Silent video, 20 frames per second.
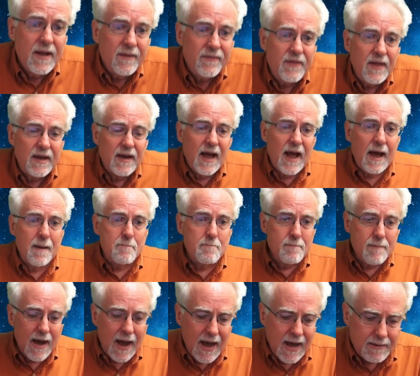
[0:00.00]
that I
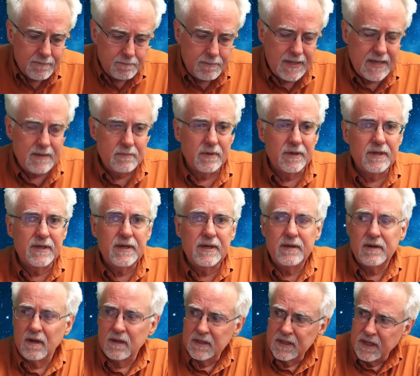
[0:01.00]
might be able to get
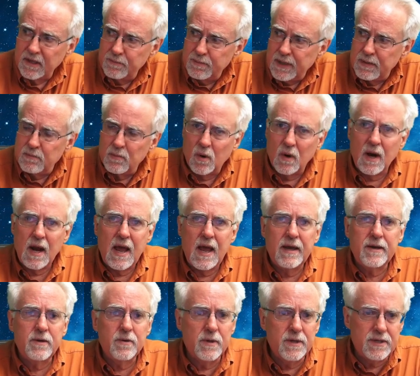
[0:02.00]
a little bit more
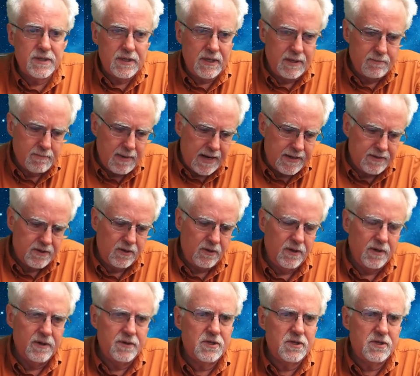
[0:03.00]
accuracy in my turn.